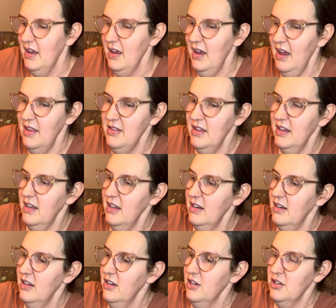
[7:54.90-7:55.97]
And
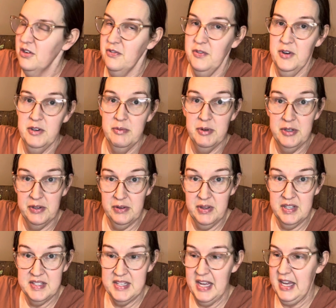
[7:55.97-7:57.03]
then your friend would do the
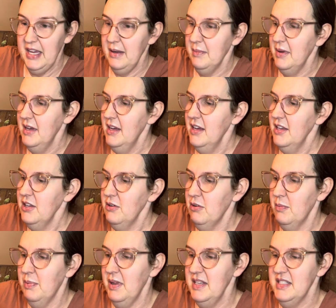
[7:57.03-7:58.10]
same. You would
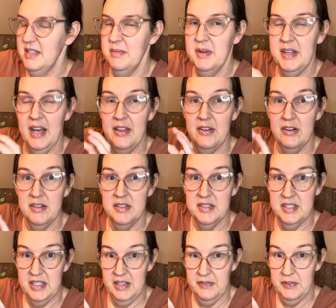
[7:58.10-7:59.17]
place them together and
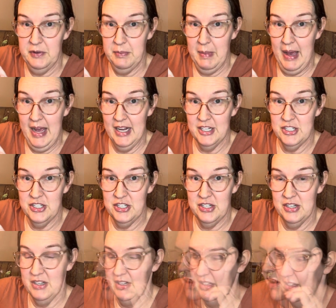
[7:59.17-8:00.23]
see if you match.
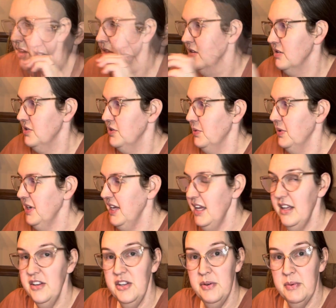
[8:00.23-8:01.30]
So
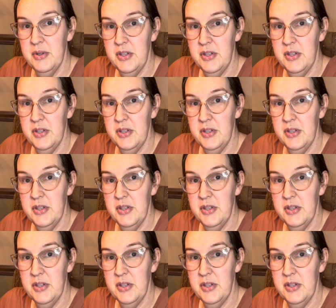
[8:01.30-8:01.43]
again, you would